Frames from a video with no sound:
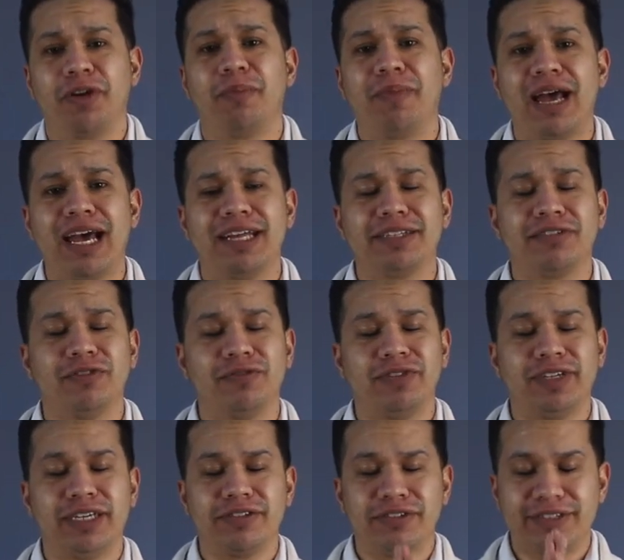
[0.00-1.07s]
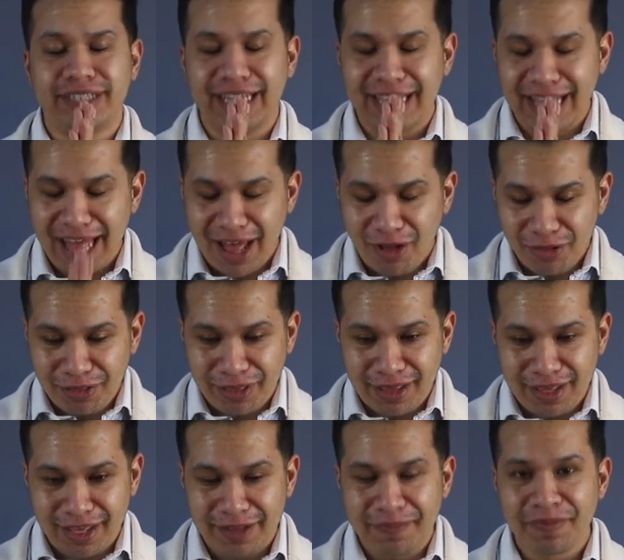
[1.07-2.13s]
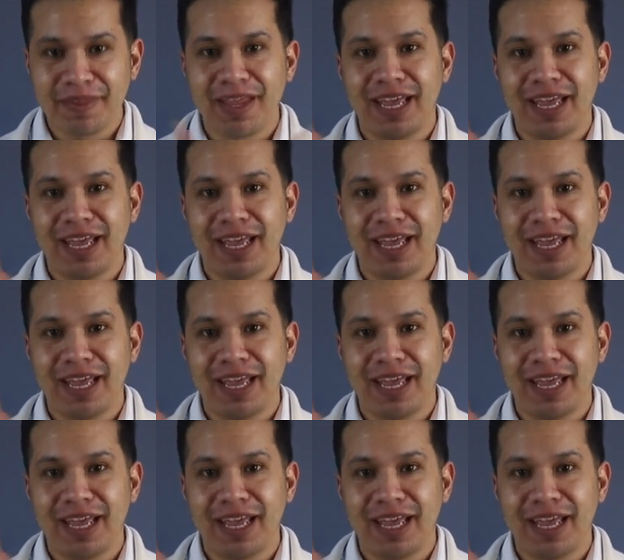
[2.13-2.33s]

your mask. Hopefully you guys are staying healthy.